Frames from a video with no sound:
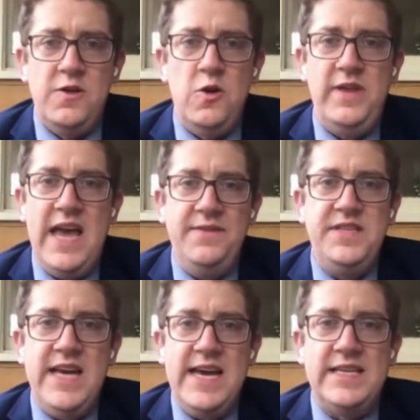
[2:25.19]
So the
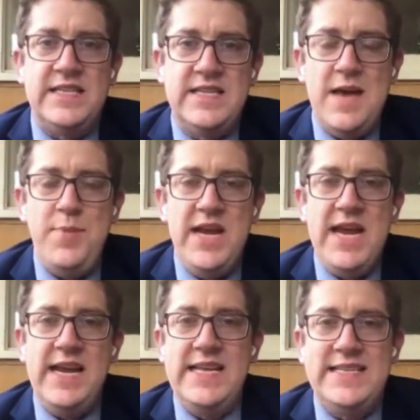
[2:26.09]
FDA is stepping
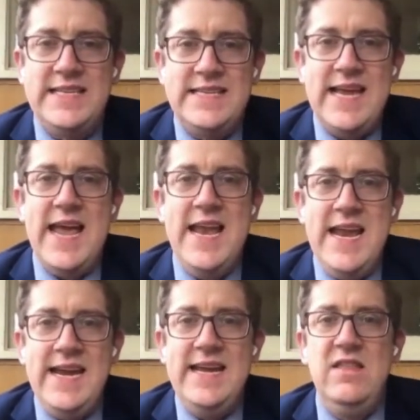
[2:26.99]
in and
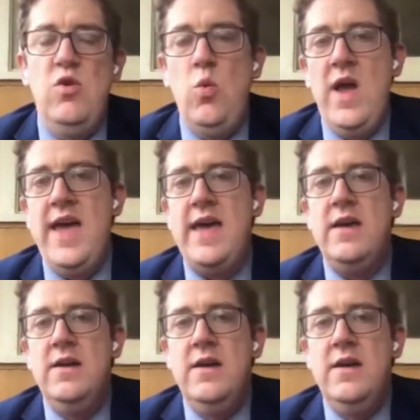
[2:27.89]
standing in the way